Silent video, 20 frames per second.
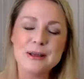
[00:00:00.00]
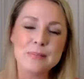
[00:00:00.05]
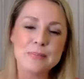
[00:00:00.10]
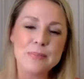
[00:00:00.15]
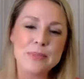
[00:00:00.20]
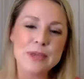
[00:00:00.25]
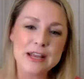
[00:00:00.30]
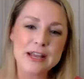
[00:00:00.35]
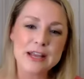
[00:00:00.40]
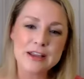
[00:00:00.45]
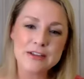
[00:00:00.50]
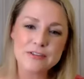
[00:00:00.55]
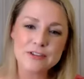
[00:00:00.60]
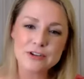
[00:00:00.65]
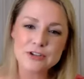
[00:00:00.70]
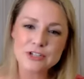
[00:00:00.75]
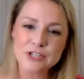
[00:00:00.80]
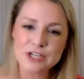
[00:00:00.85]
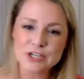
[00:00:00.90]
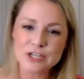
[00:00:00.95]
But if
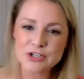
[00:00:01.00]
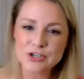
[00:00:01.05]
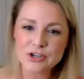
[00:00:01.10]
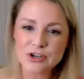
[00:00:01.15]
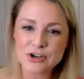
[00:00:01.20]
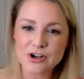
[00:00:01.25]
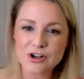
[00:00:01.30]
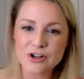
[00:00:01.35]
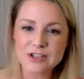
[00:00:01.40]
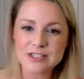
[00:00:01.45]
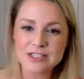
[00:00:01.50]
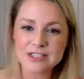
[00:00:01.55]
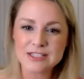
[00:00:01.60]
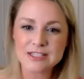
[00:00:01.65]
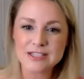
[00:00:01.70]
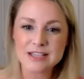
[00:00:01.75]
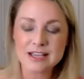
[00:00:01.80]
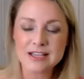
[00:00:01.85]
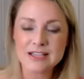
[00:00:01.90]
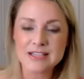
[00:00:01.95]
your teacher calls and
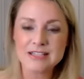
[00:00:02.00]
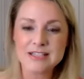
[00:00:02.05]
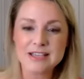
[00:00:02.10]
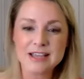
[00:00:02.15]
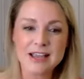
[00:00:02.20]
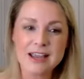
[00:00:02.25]
says,